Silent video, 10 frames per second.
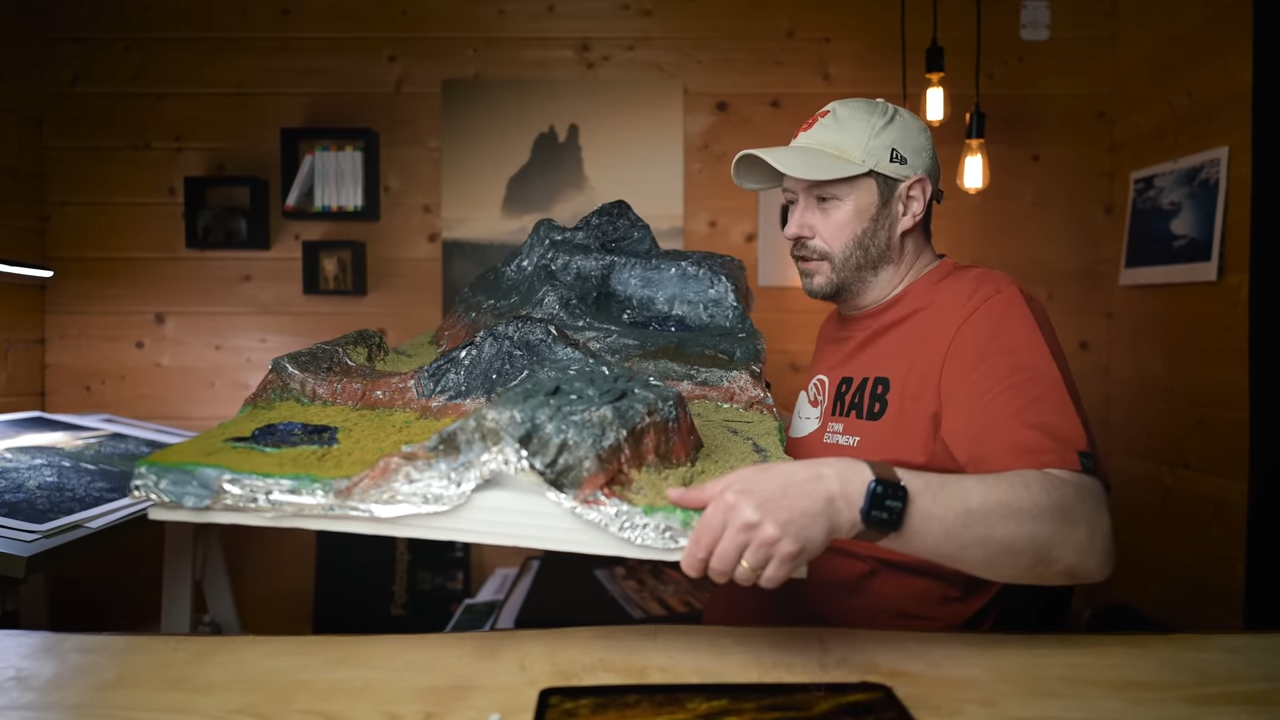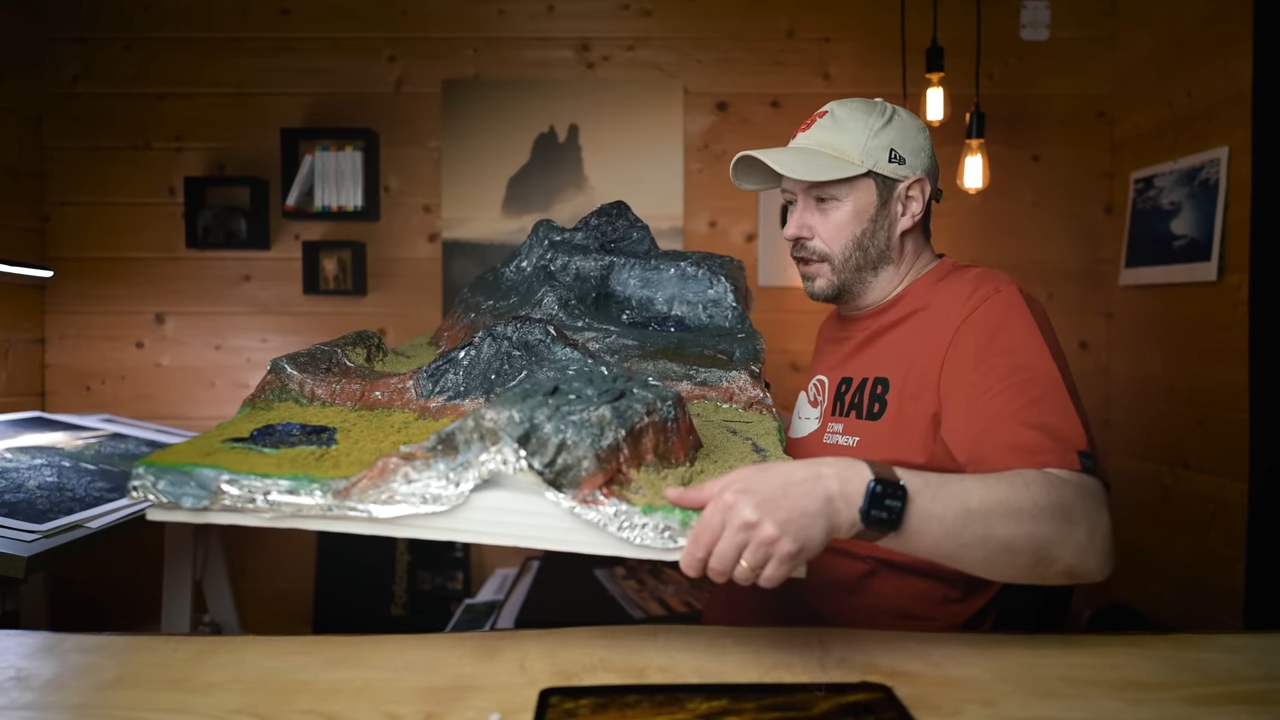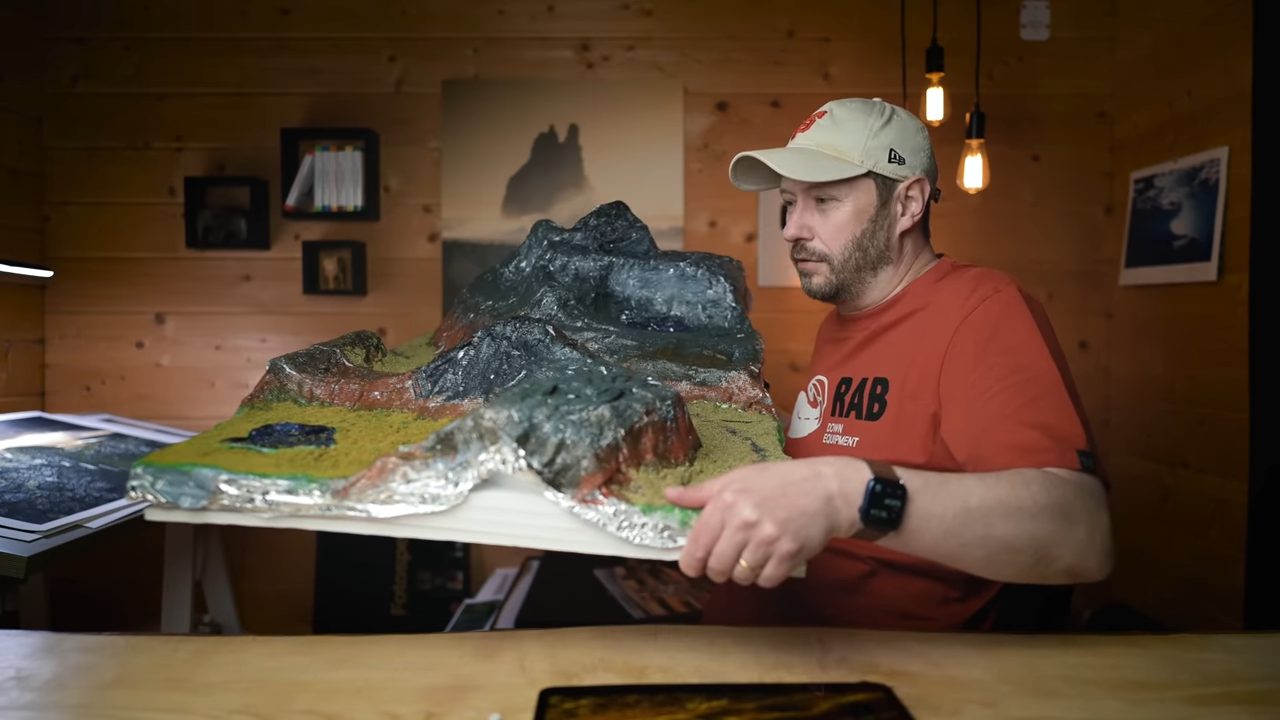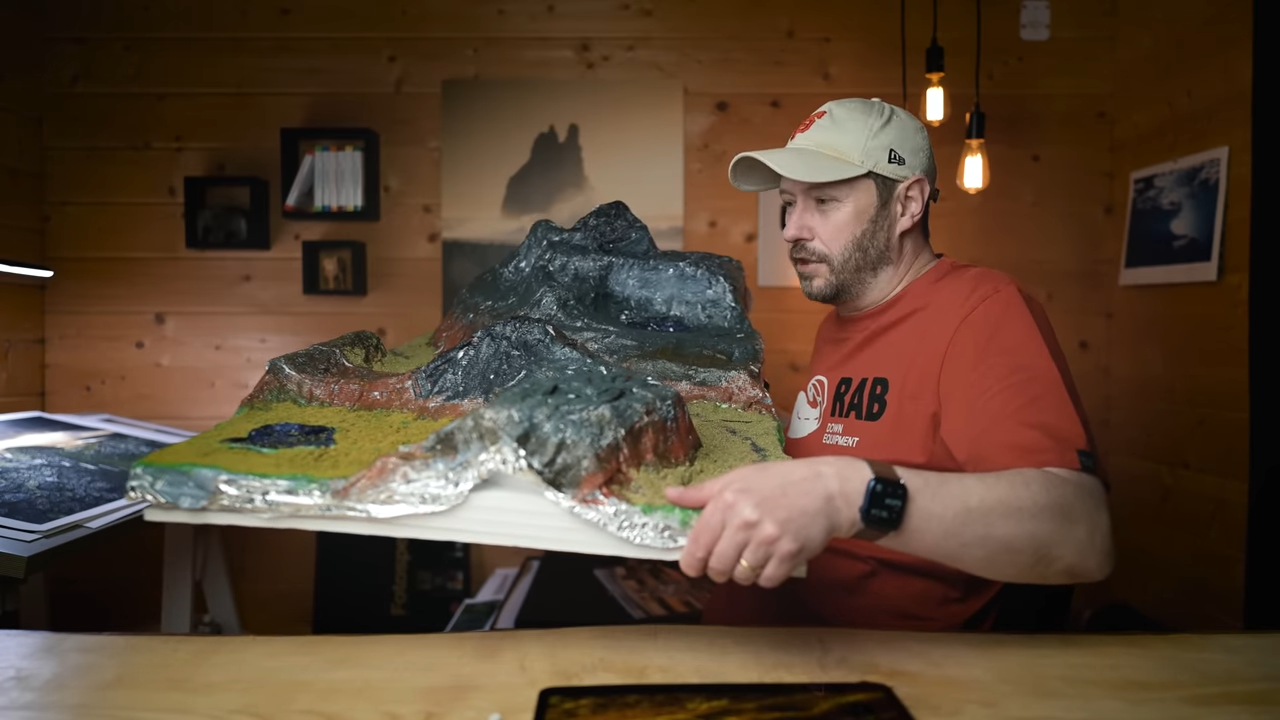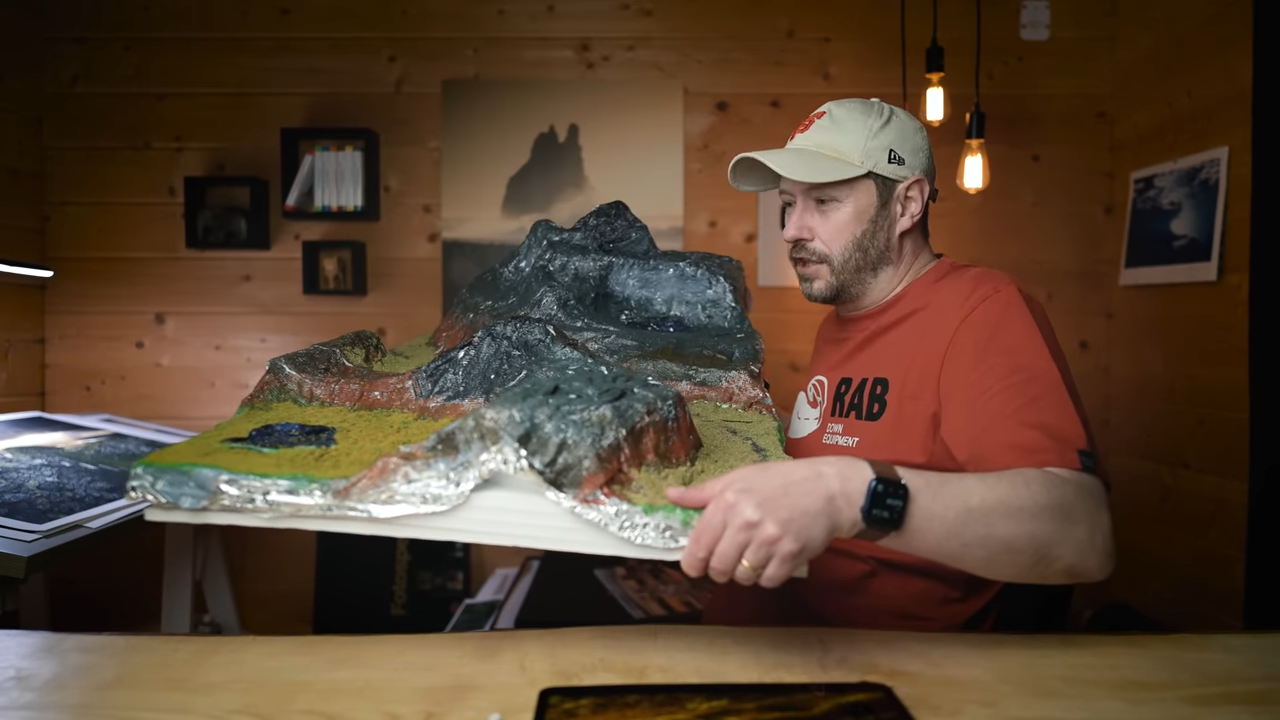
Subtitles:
You know, you